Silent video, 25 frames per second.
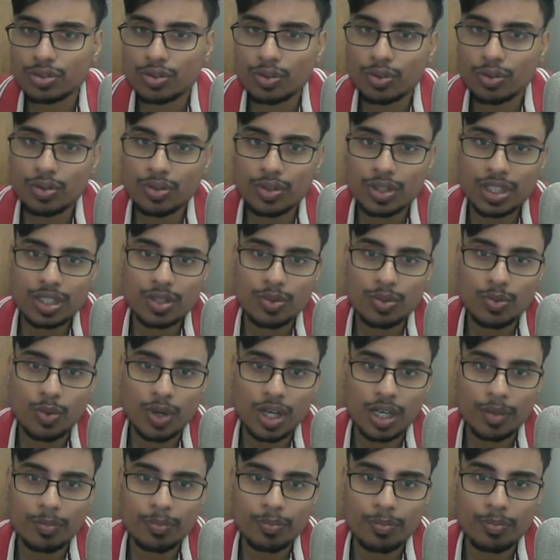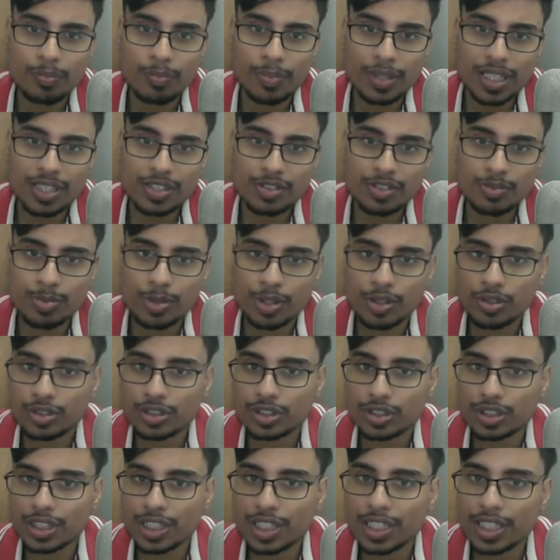only one place
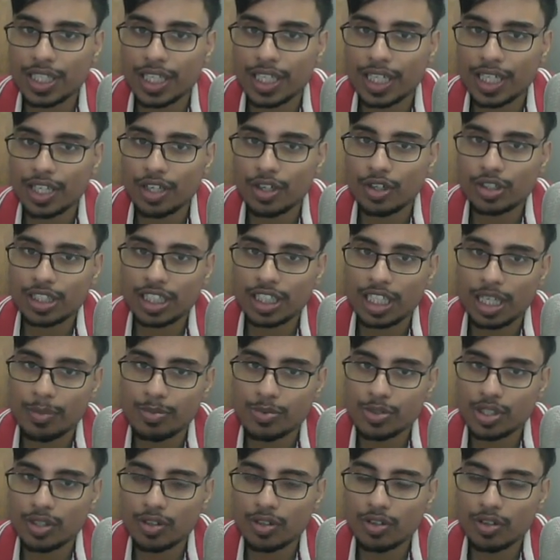because king cannot capture